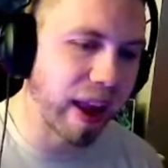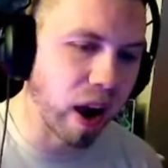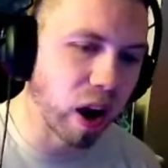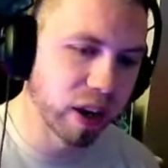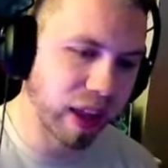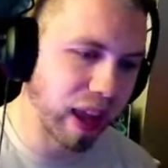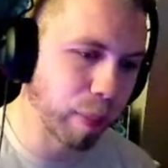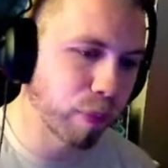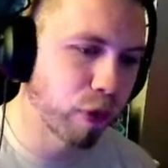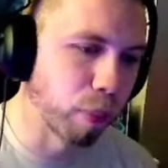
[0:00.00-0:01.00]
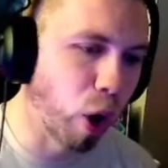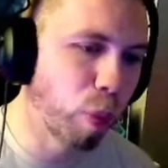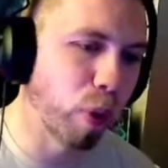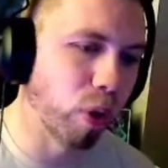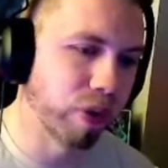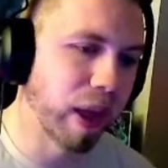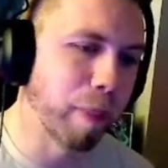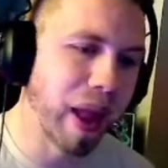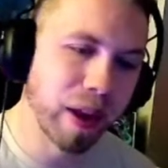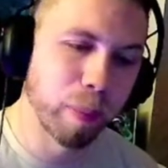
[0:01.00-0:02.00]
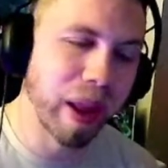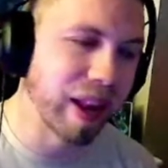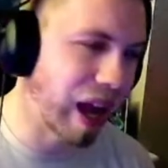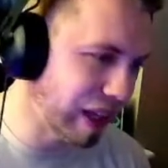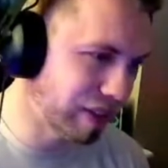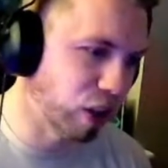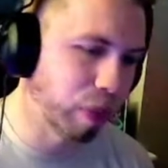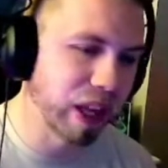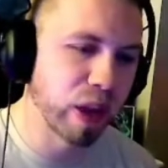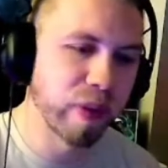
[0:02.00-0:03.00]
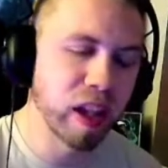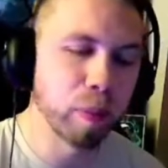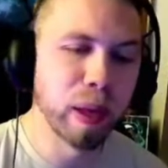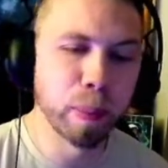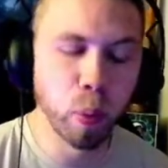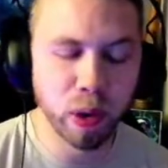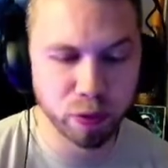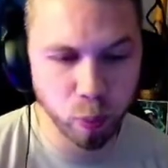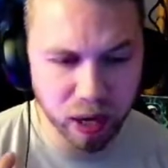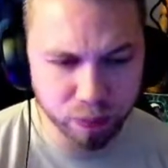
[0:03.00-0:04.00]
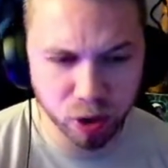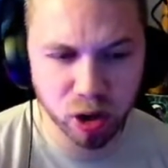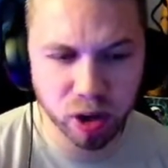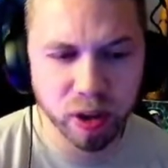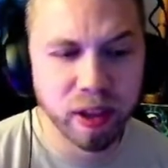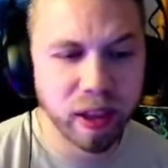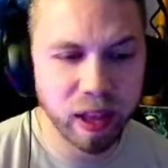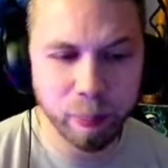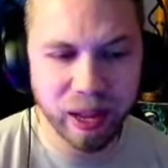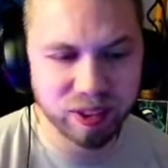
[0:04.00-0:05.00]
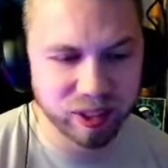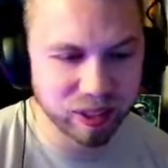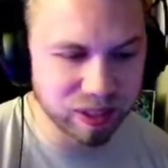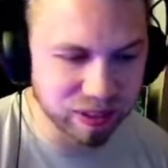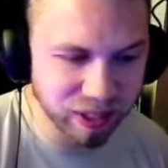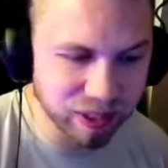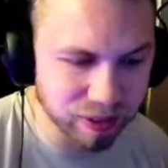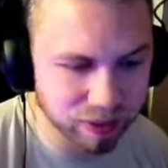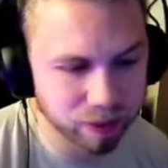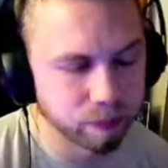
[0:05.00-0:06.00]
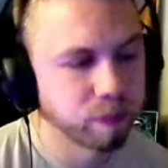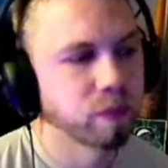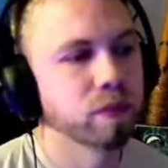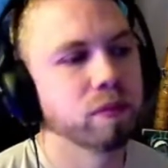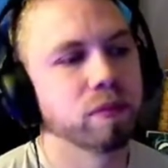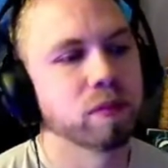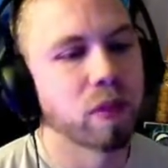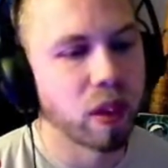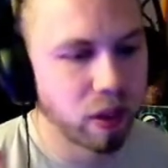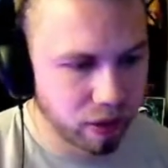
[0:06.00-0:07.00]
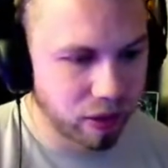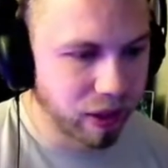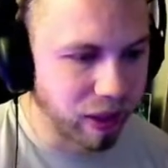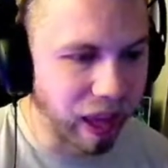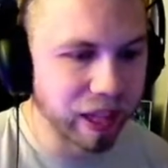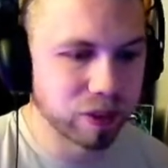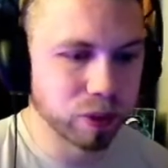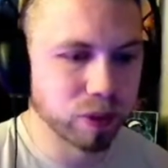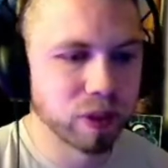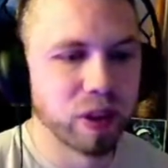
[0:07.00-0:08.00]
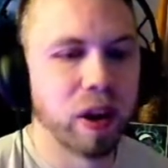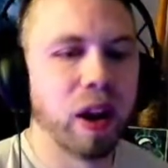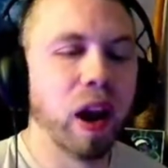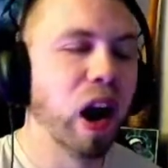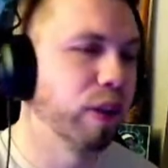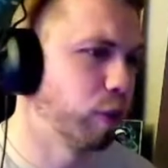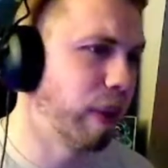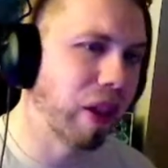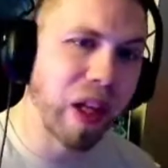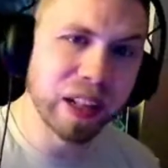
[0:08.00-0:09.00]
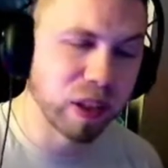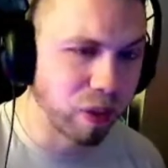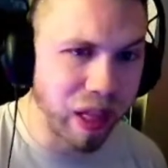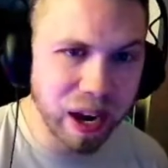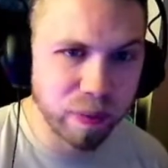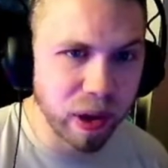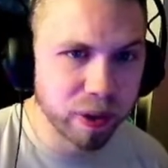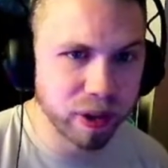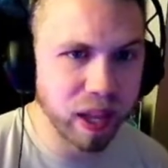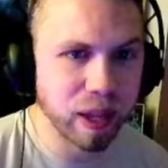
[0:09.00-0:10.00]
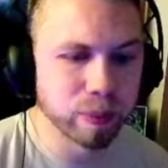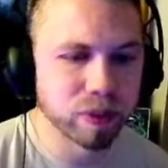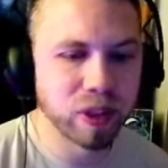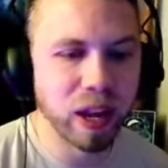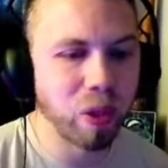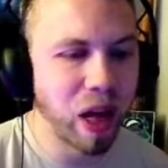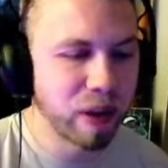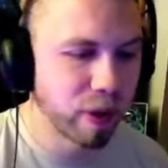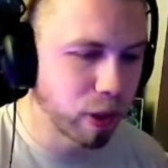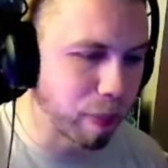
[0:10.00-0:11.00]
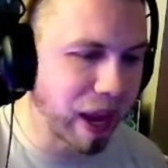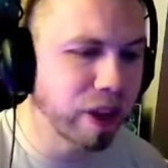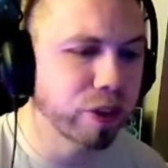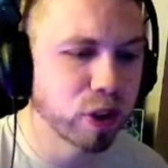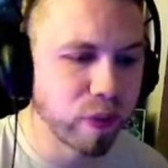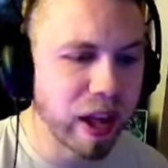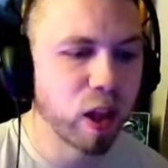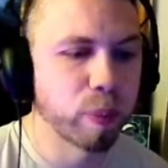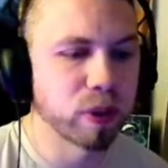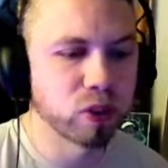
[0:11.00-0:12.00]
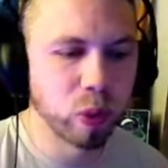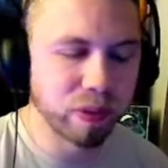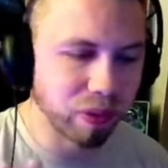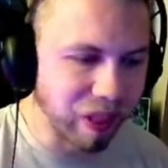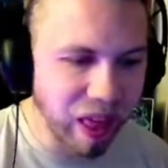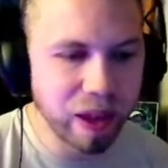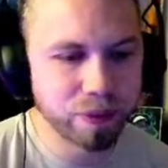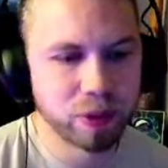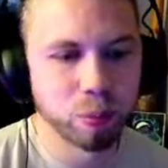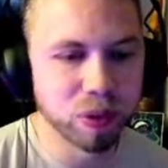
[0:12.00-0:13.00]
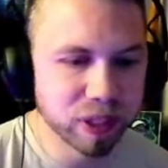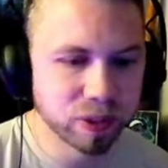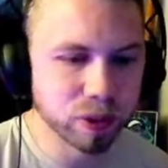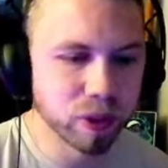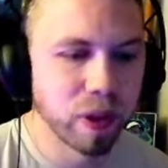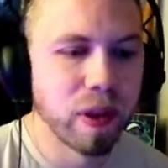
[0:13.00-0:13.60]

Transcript: AR game for mobile that may or may not still be in development, but what, from what I've heard, it basically ceased, canceled. Uh, there's been a lot, lot of other games and a lot of other major developers who have left Blizzard